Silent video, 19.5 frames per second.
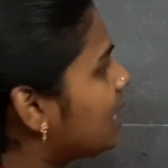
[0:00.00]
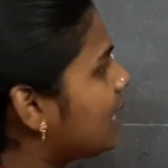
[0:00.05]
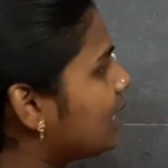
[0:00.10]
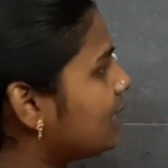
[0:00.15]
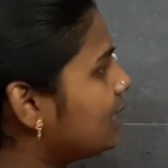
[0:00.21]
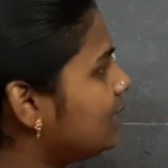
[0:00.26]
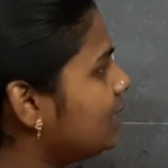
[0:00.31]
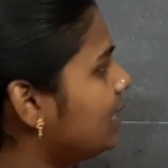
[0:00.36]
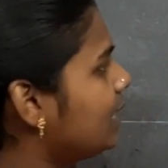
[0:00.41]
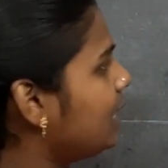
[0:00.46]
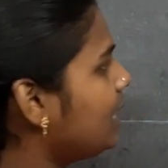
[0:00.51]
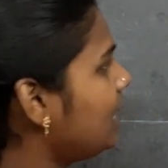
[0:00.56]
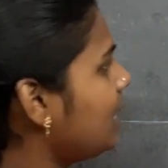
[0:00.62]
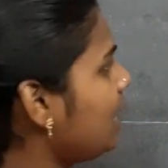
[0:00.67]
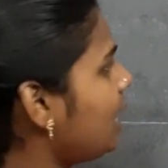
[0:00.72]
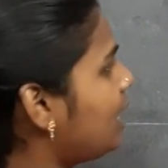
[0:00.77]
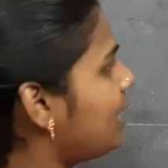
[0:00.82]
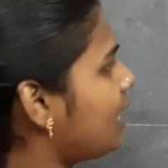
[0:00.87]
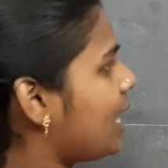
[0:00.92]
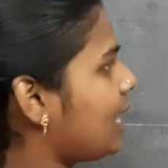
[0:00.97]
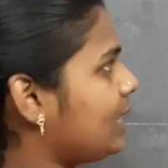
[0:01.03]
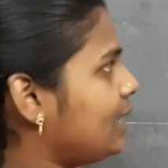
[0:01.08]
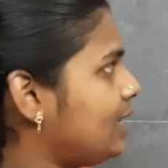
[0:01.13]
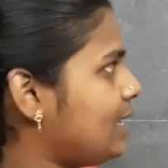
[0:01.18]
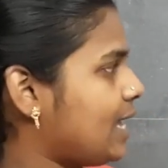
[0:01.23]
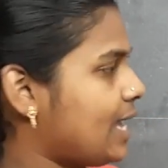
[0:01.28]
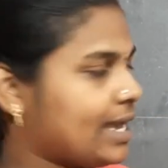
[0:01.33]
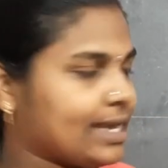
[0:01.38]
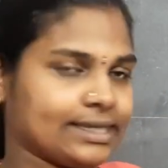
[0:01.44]
angle A and angle
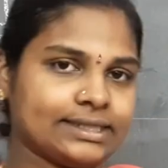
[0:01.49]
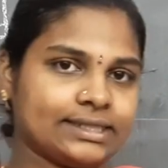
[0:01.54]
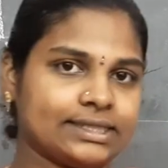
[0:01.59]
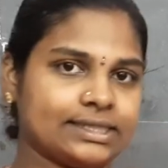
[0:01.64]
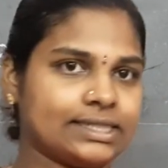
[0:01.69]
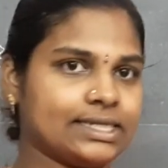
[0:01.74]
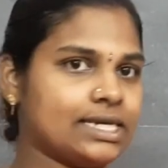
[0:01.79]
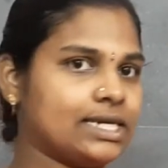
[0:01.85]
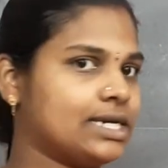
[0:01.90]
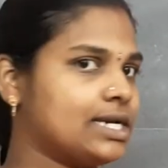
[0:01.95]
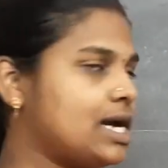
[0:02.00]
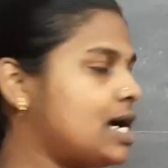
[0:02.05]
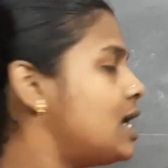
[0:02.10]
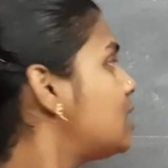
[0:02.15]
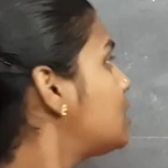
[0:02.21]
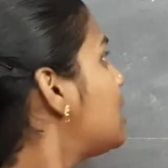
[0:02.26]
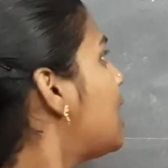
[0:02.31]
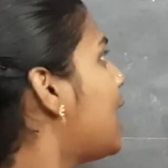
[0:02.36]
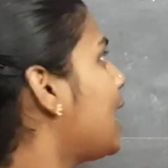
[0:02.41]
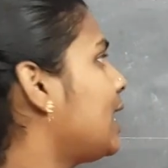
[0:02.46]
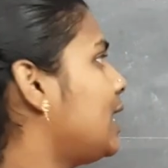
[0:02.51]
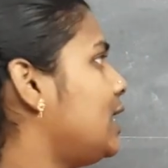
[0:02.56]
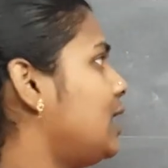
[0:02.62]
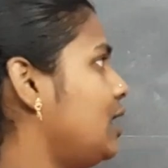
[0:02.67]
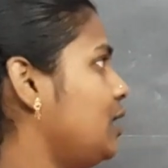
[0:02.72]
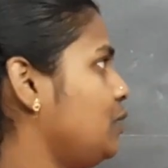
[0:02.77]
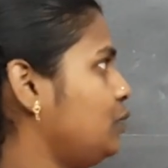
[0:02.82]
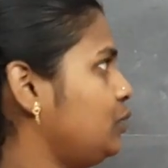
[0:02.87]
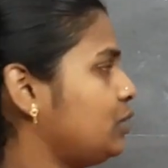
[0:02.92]
X are
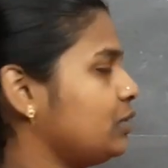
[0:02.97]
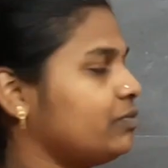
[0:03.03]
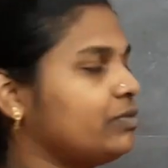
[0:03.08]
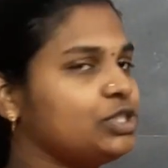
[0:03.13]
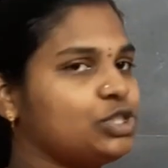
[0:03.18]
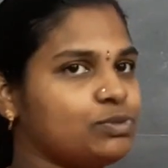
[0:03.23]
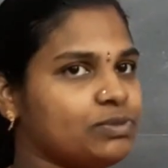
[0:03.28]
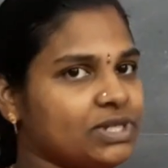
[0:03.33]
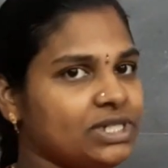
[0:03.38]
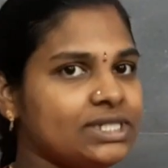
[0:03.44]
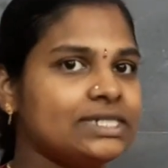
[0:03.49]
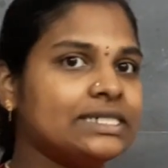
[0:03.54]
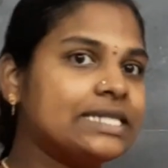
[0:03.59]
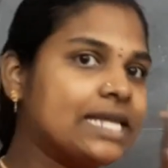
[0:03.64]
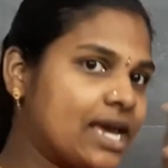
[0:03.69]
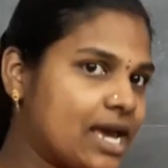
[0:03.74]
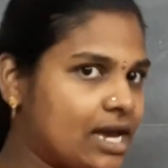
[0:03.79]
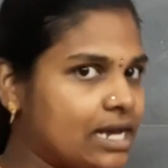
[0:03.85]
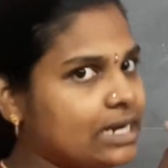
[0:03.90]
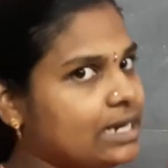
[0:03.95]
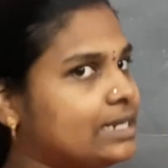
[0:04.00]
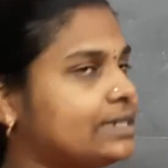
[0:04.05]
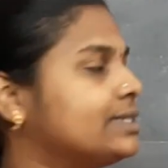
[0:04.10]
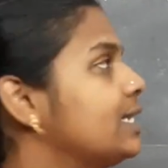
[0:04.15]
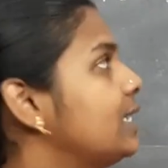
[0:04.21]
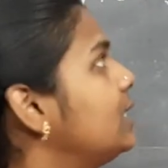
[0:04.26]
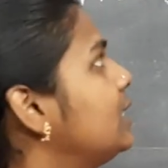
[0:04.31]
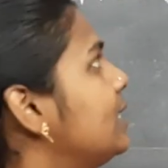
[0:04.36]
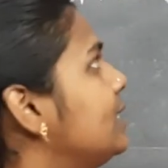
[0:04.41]
acute, which means they are less
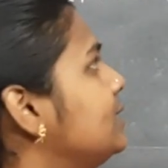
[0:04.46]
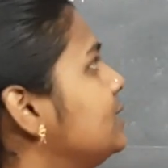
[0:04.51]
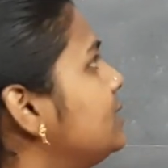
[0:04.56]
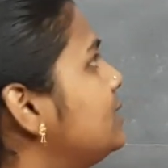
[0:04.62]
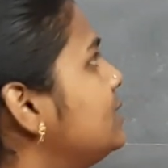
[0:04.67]
than 90